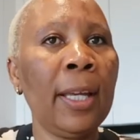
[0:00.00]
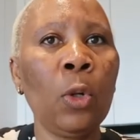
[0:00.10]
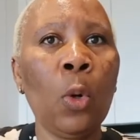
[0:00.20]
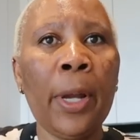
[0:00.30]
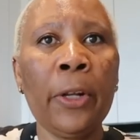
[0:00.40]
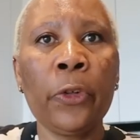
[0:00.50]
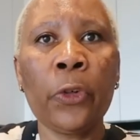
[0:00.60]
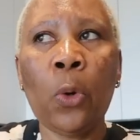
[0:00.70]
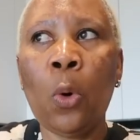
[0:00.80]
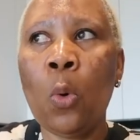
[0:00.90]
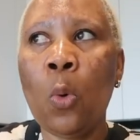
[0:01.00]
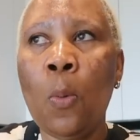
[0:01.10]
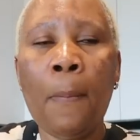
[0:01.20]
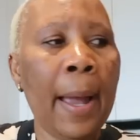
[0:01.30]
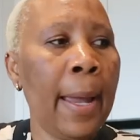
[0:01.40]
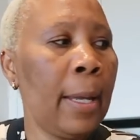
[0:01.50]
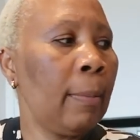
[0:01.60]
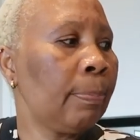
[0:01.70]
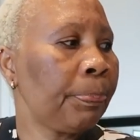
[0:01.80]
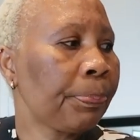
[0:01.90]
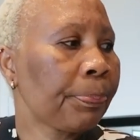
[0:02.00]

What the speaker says: and go and throw my